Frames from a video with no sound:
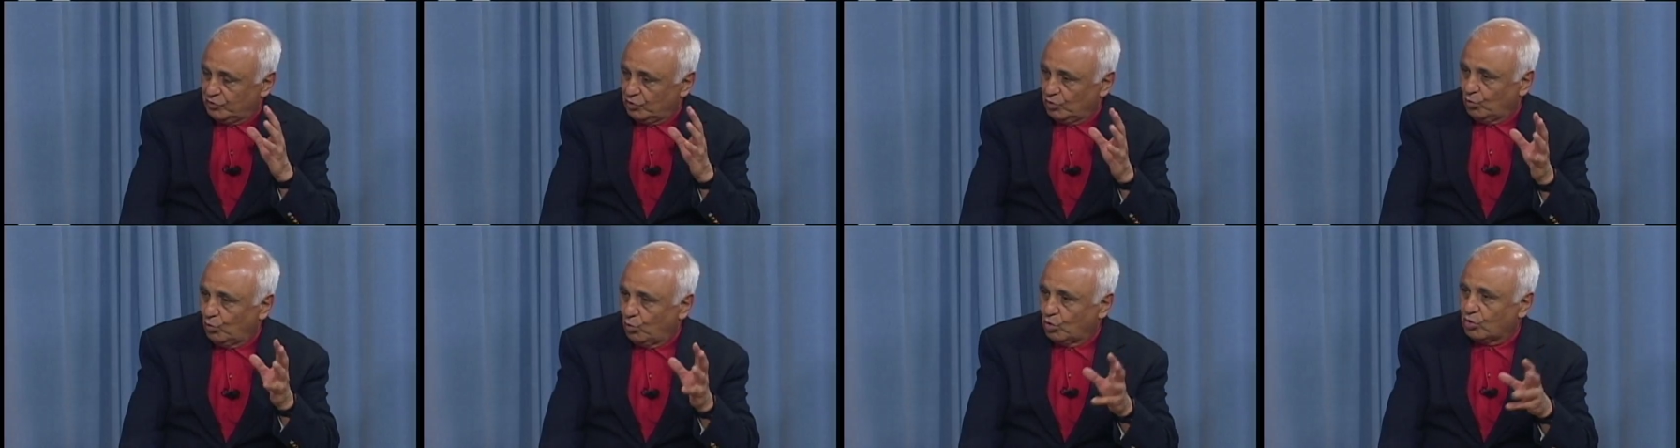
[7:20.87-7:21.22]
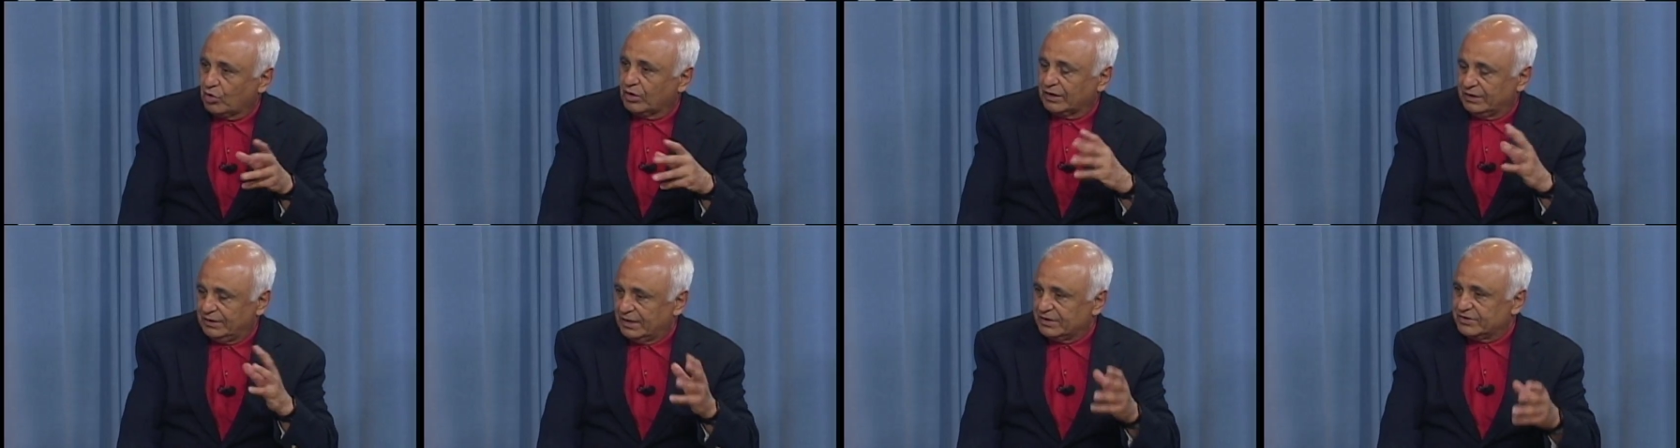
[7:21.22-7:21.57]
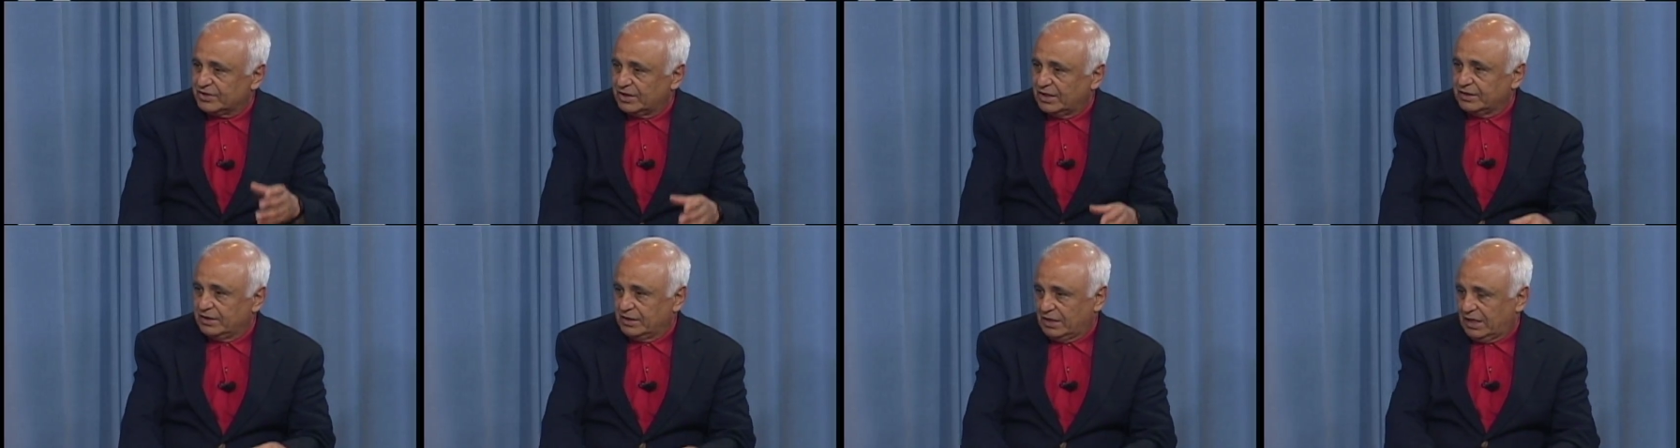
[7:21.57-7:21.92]
of your work, and they
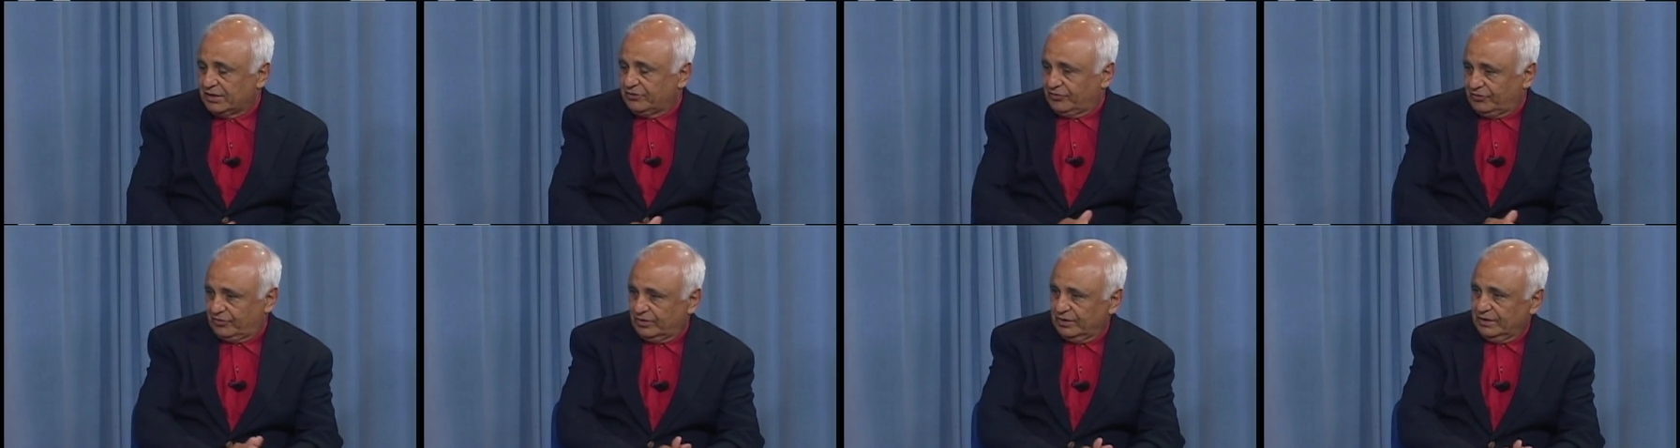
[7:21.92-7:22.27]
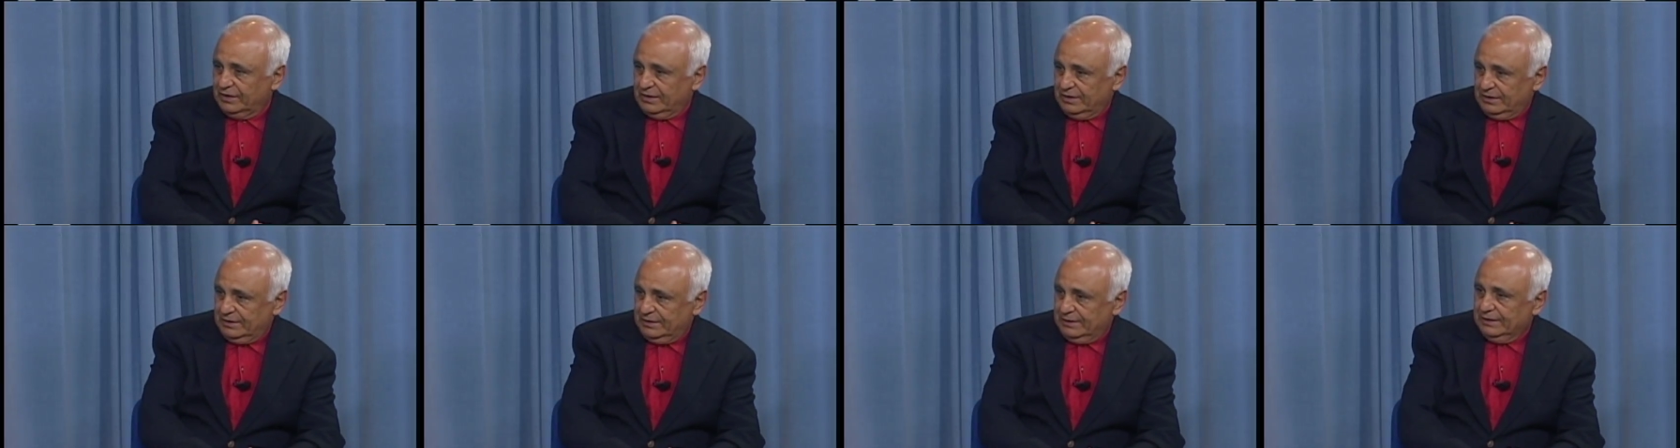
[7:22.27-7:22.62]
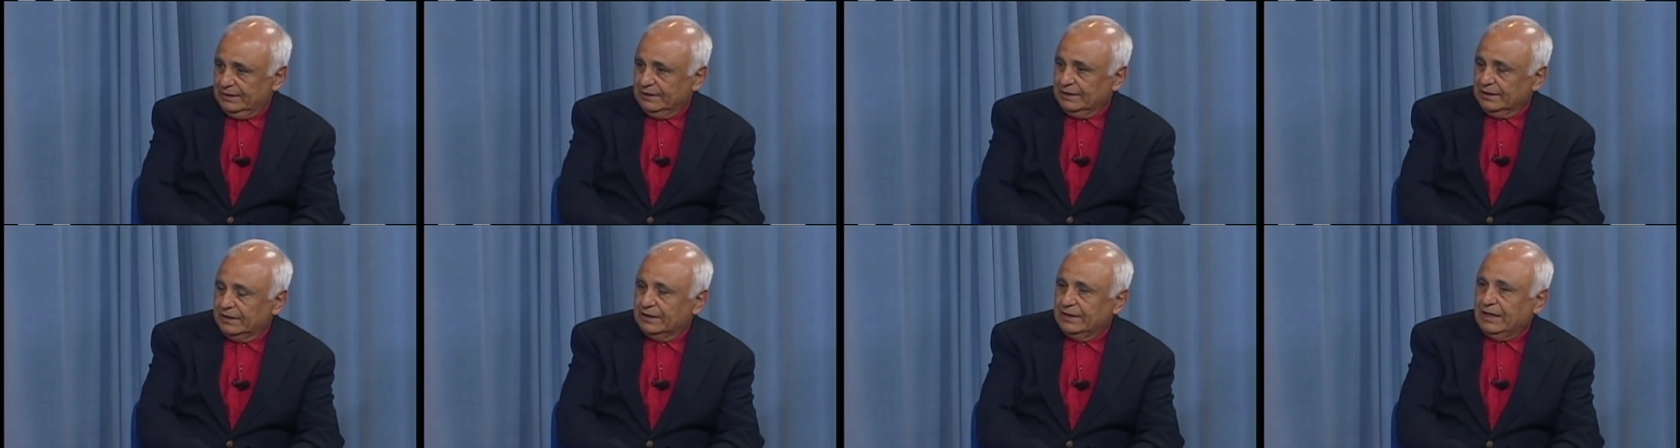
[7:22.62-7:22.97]
said yes.
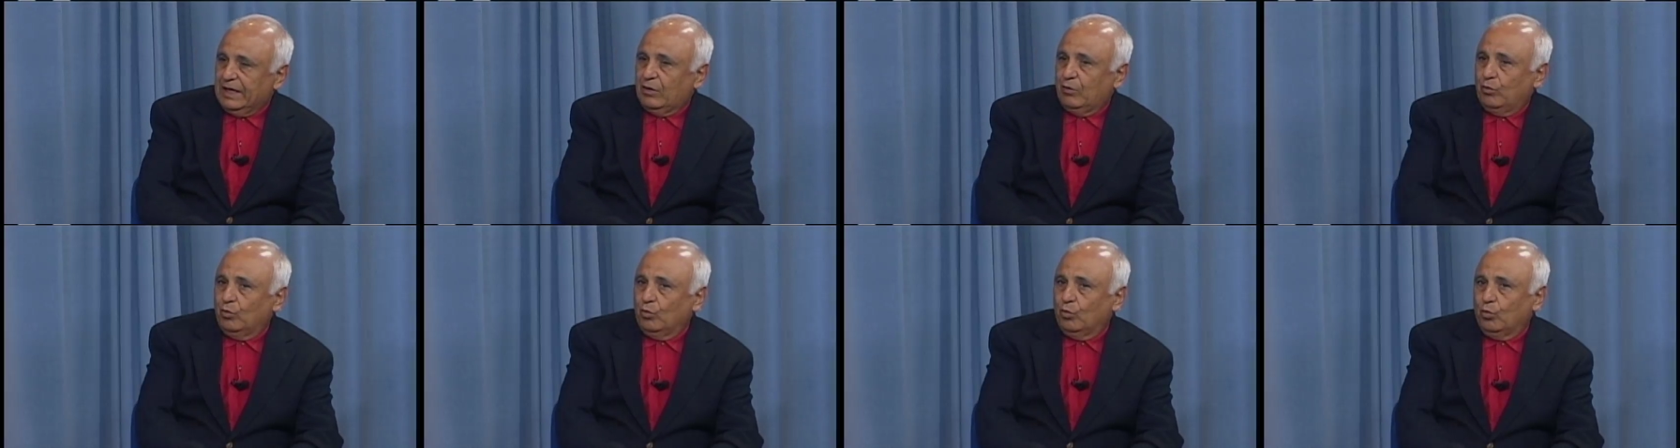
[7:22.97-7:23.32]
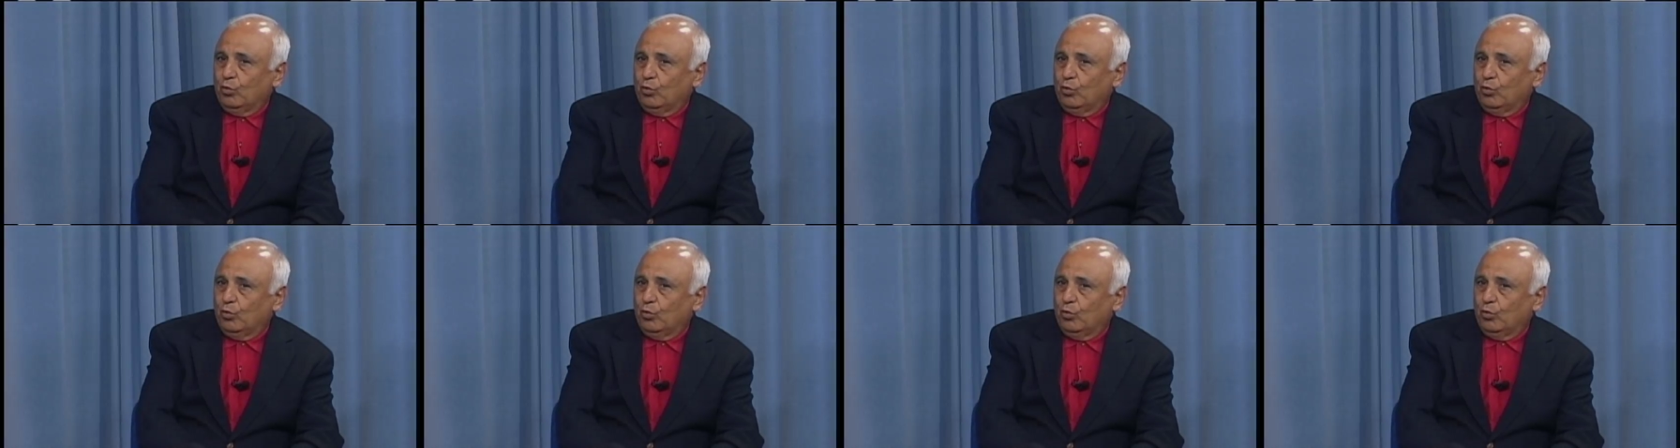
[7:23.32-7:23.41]
Now,